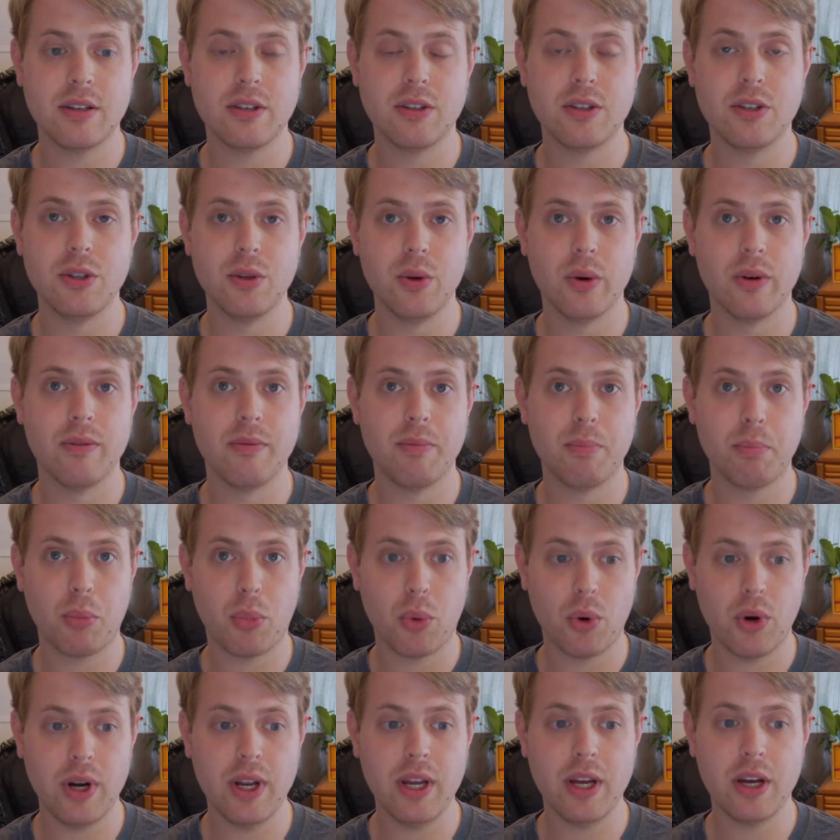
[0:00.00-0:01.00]
do a
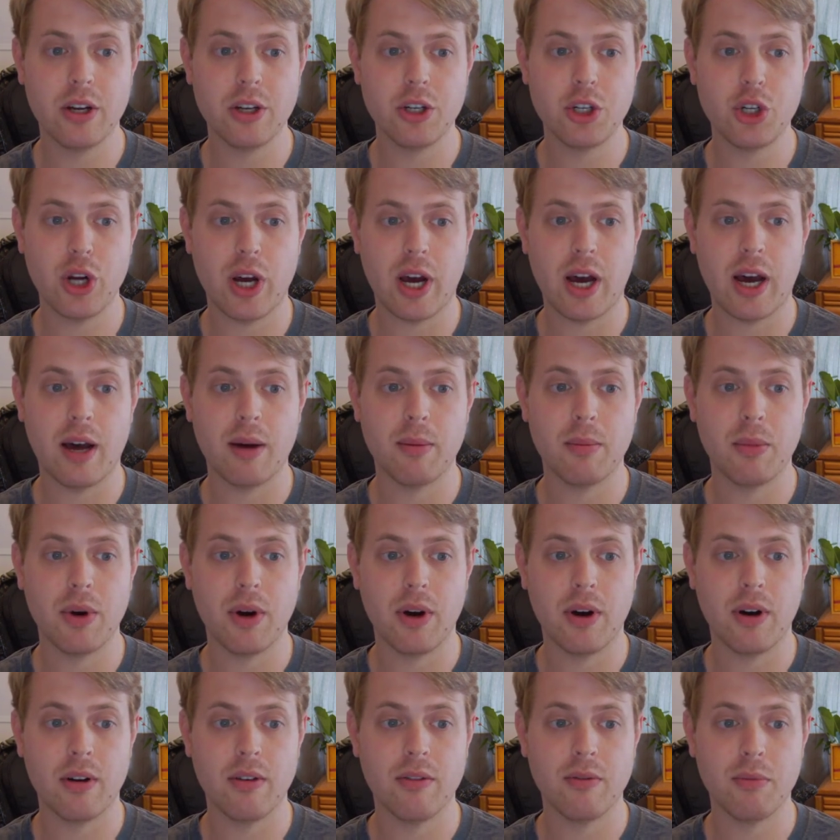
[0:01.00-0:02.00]
pretty good job
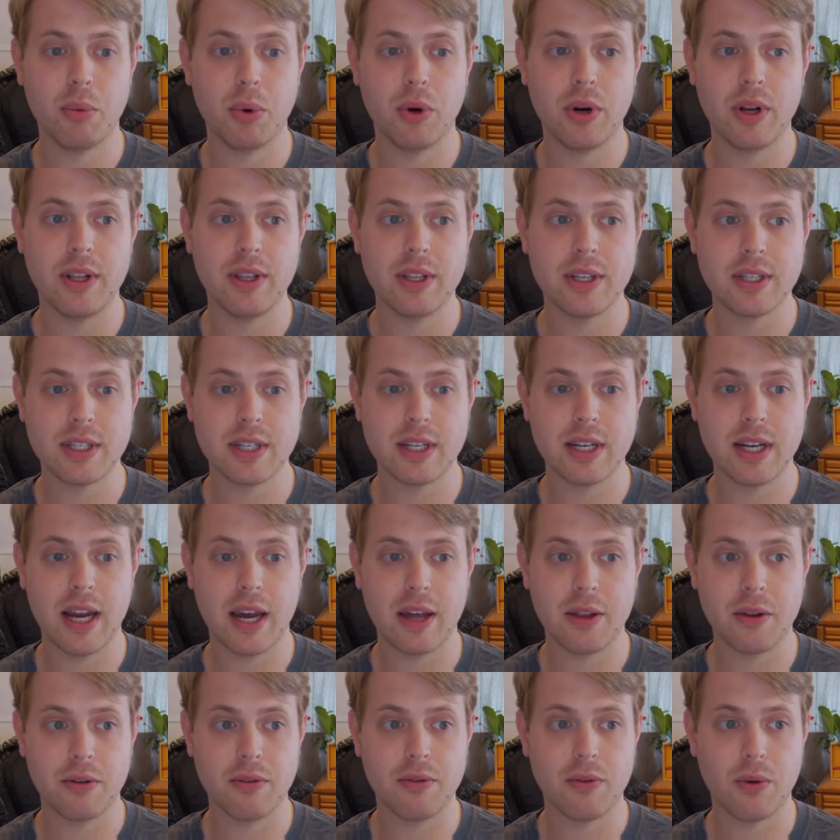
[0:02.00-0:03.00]
of putting this
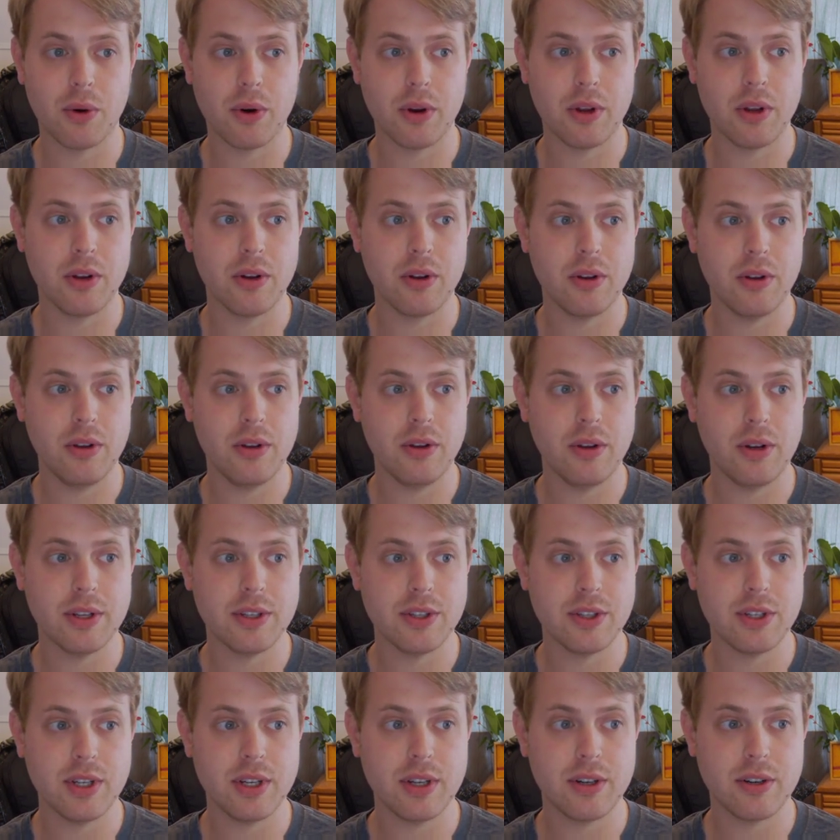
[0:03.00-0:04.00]
together for you. You can
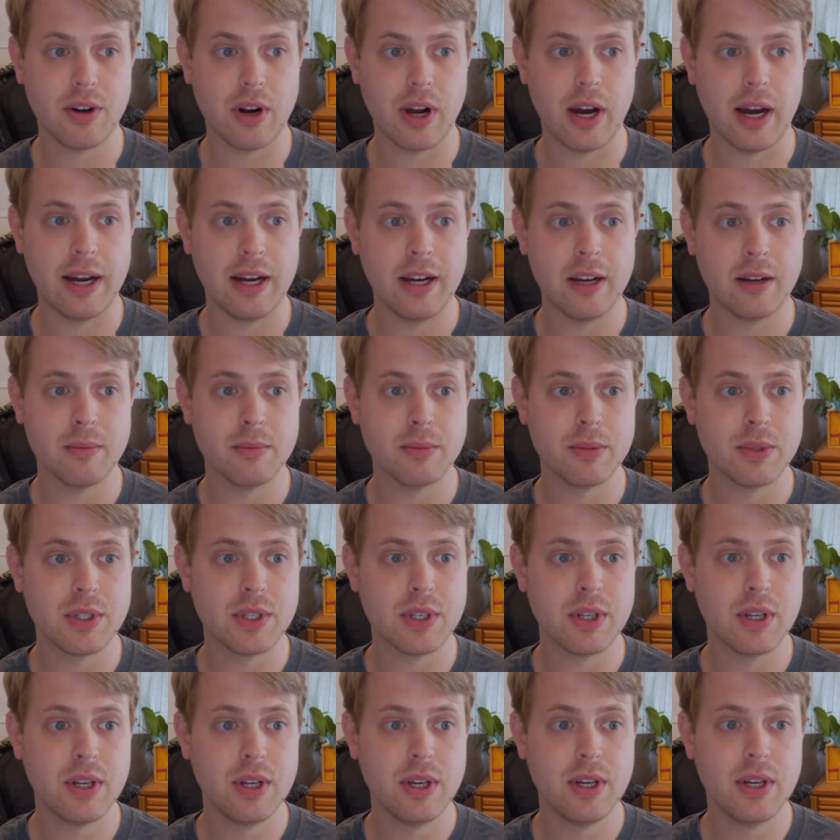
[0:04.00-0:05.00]
see under items
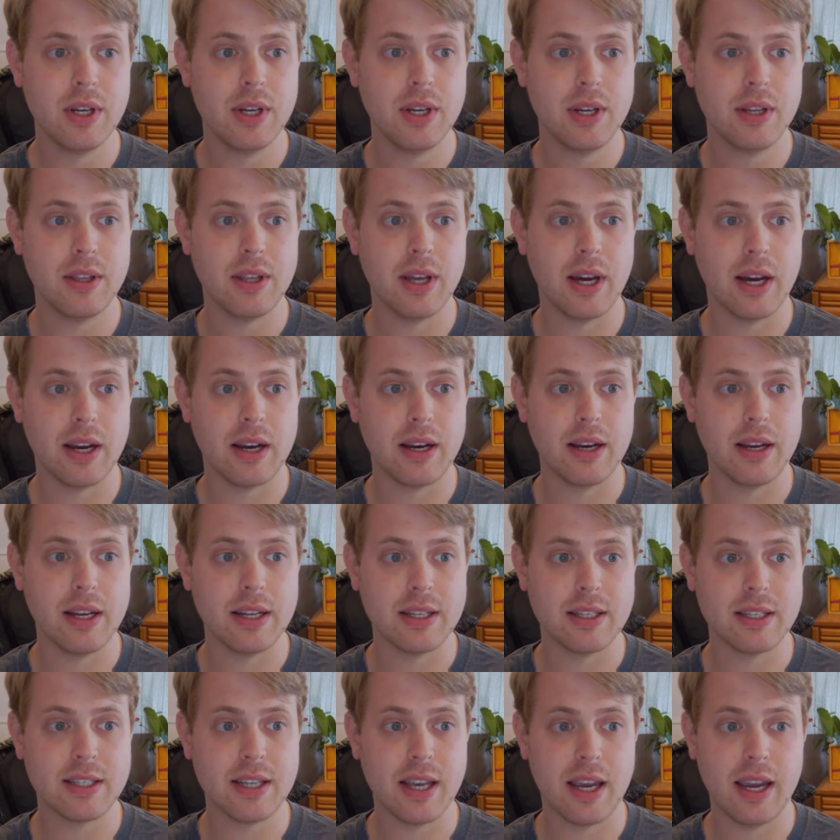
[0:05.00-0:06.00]
that
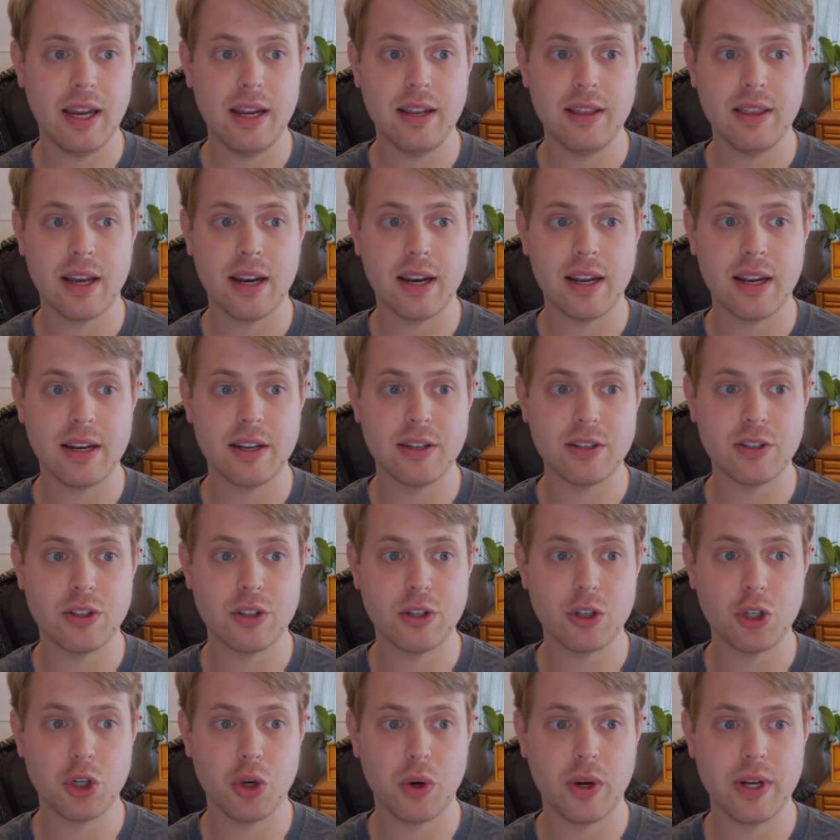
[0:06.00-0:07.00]
it's saying that it is the
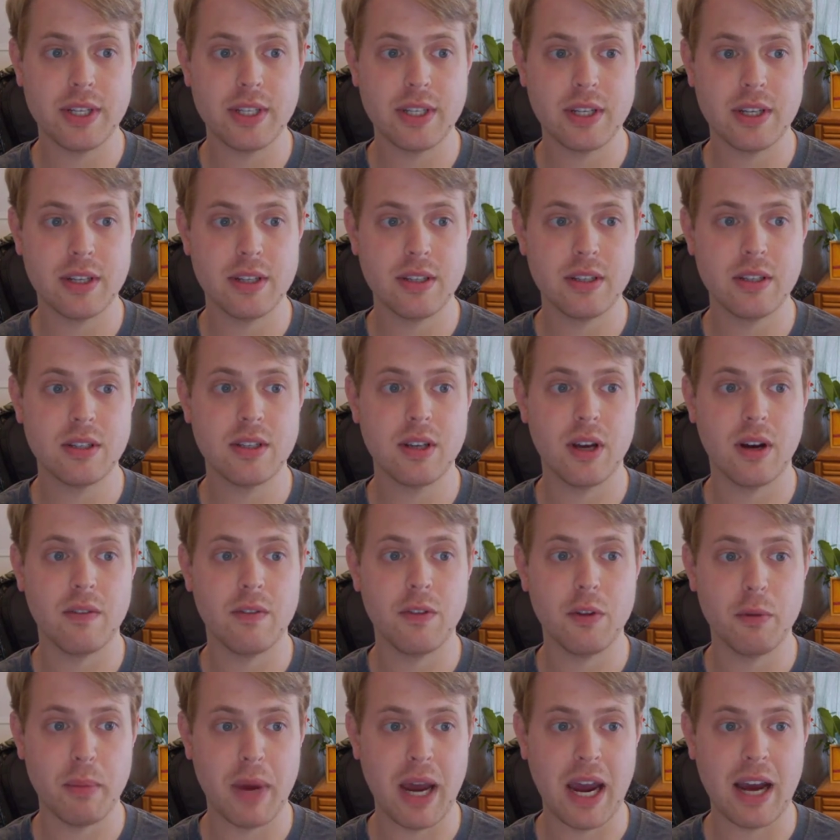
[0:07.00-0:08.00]
choices of
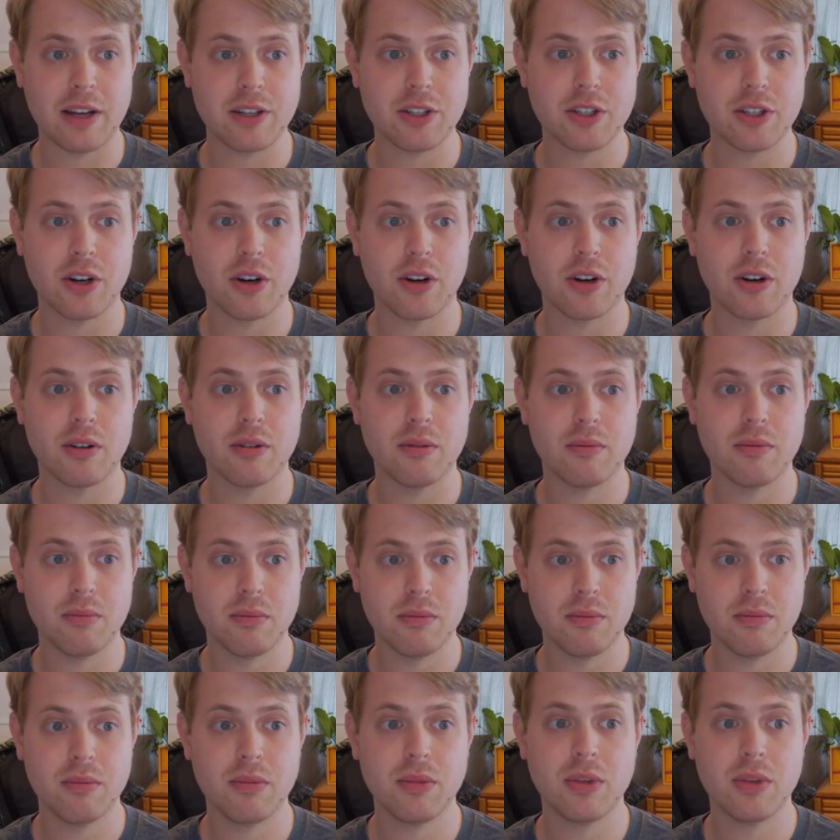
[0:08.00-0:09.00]
the master
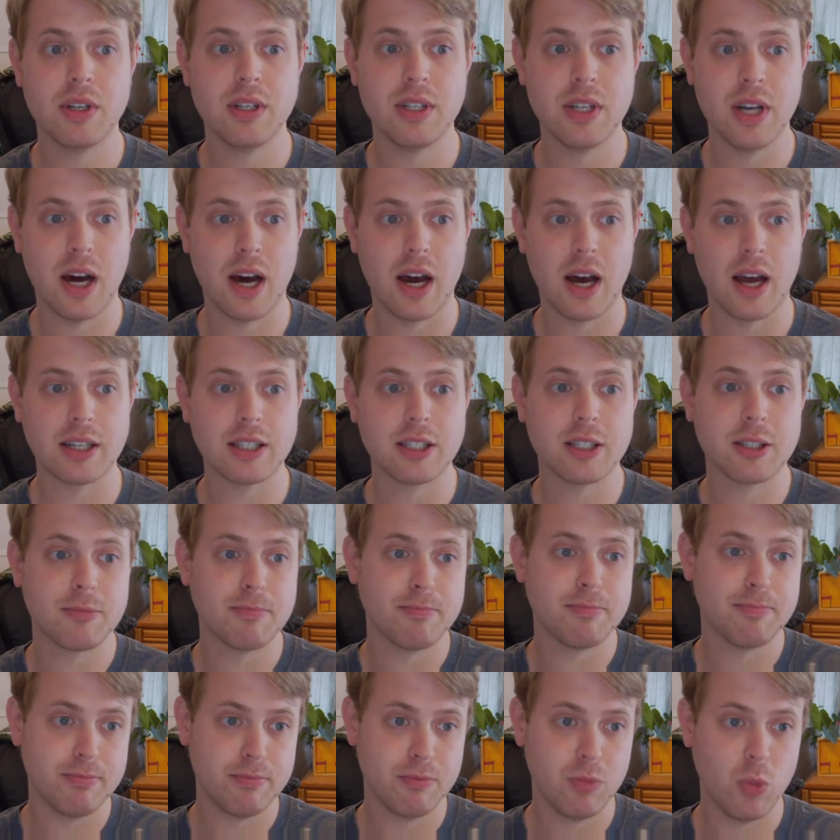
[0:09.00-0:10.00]
dot,
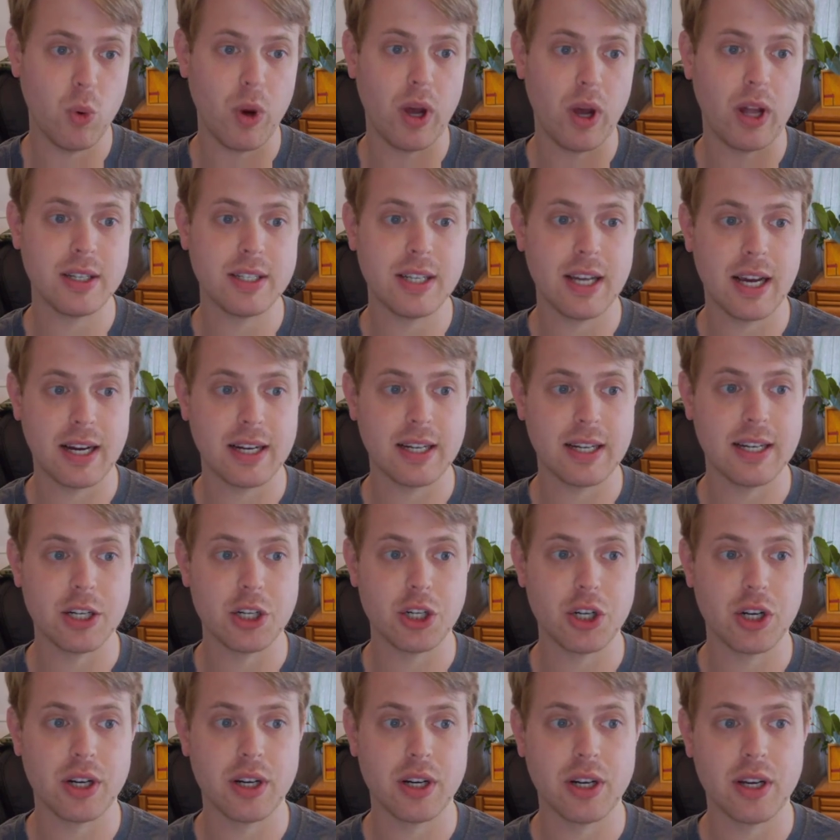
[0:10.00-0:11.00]
well,
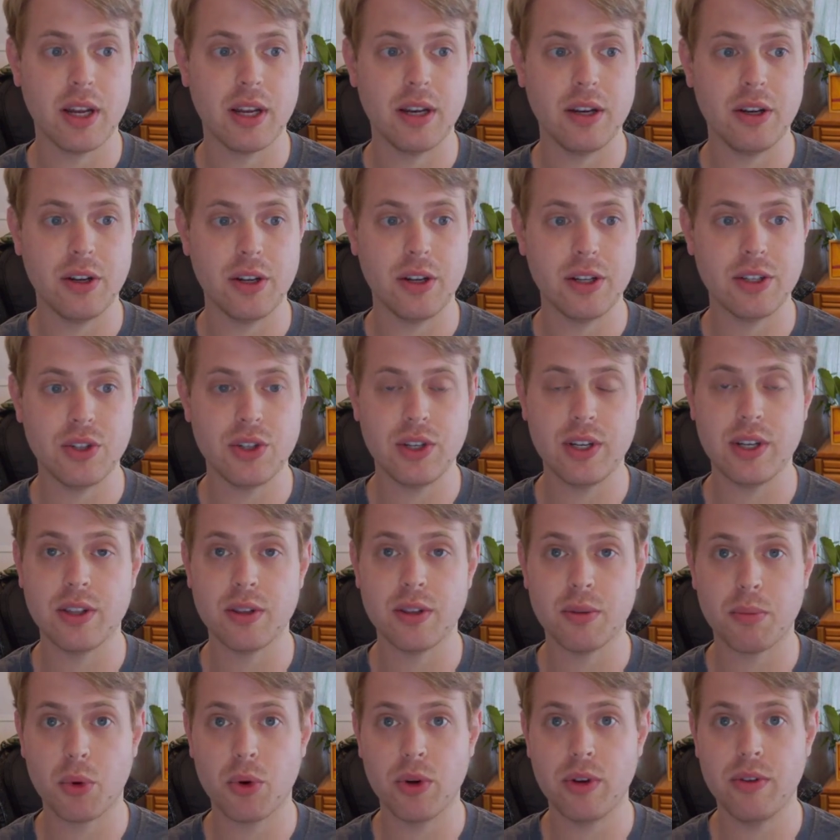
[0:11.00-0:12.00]
technician. And you can see in the
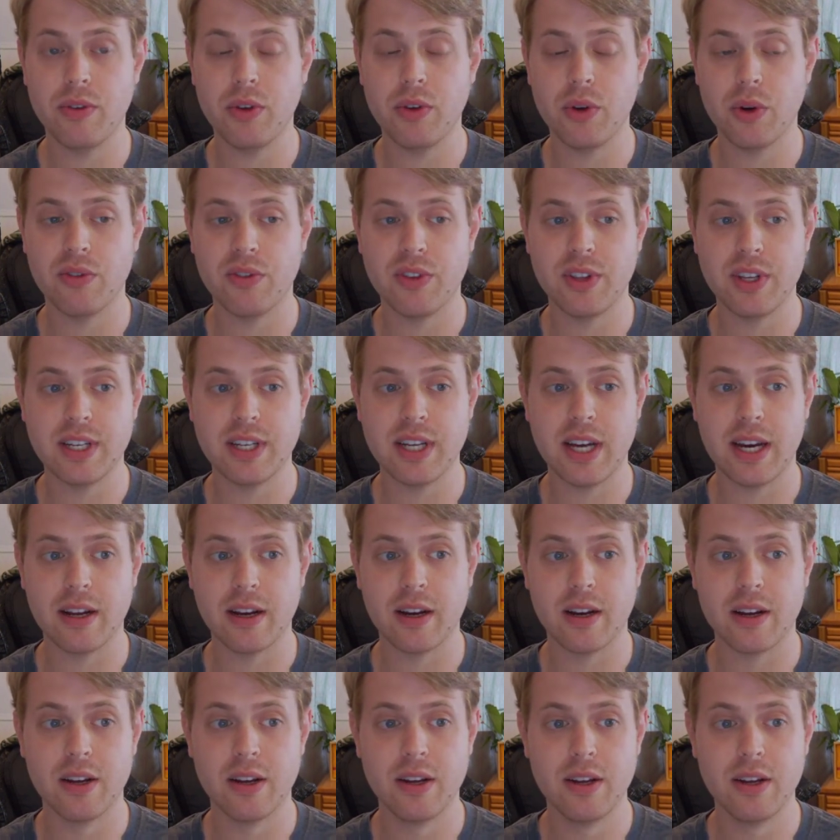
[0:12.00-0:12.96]
preview of the data,